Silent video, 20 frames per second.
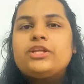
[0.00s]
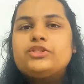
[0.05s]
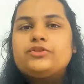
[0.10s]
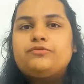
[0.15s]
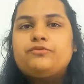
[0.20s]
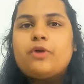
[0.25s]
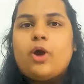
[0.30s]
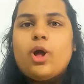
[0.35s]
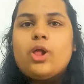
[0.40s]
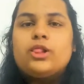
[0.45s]
of
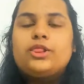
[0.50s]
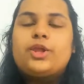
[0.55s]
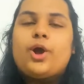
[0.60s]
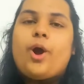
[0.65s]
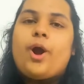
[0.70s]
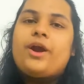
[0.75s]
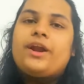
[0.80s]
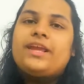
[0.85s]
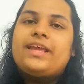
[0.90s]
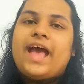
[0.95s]
all, the
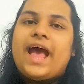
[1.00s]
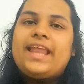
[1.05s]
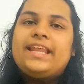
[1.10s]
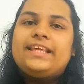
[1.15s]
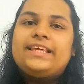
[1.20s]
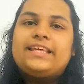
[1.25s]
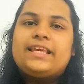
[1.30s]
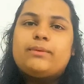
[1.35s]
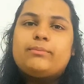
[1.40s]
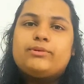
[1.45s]

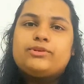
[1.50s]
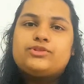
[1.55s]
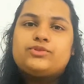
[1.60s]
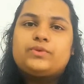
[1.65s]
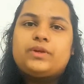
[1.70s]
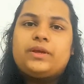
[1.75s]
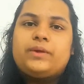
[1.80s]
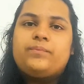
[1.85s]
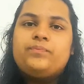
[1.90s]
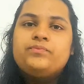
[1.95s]
organic
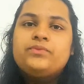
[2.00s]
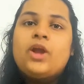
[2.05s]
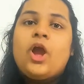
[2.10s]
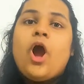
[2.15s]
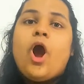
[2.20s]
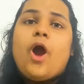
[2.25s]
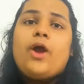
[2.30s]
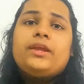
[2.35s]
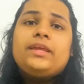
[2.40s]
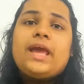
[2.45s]
chemistry.
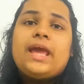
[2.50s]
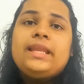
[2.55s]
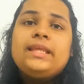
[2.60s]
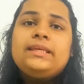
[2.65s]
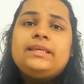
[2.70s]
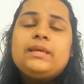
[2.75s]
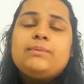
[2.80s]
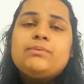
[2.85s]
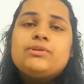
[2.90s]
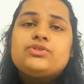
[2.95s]
Organic
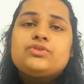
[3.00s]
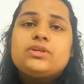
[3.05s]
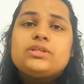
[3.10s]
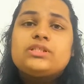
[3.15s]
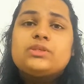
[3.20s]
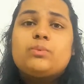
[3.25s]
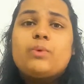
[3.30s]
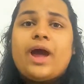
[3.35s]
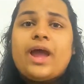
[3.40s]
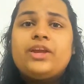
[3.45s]
chemistry is a
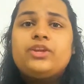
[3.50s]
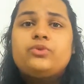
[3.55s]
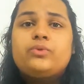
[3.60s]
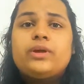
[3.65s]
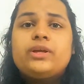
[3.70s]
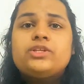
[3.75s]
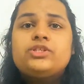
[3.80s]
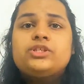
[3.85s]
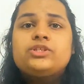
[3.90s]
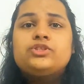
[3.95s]

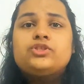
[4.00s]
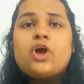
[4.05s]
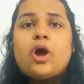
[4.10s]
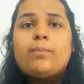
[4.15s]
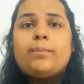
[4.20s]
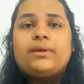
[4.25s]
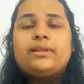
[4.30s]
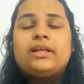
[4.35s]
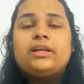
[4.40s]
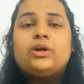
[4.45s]
wide-ranging
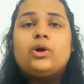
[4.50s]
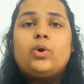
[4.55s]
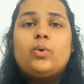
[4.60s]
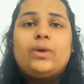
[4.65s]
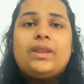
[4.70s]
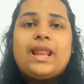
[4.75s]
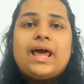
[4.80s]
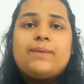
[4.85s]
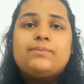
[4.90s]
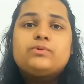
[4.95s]
topic that
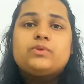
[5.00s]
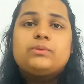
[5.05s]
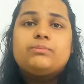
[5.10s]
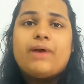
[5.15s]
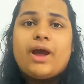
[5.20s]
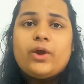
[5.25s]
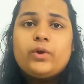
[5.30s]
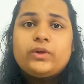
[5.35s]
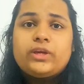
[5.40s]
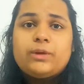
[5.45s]
overlaps with
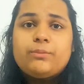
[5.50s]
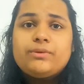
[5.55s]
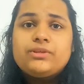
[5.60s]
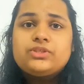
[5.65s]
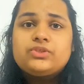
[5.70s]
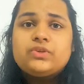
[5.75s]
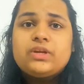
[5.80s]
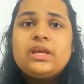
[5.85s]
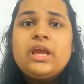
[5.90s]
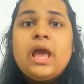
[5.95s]

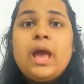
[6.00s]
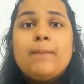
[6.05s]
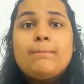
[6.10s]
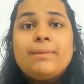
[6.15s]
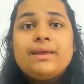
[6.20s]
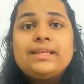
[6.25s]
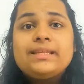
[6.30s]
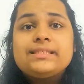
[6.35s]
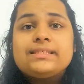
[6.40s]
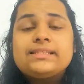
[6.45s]
biochemistry,
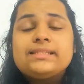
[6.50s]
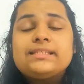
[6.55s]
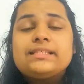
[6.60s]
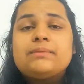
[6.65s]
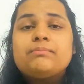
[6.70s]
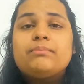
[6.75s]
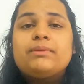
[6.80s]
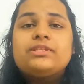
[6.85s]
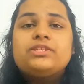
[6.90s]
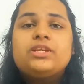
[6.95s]
medicines
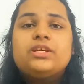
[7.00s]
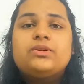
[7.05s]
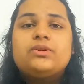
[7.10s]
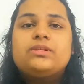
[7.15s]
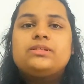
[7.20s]
and material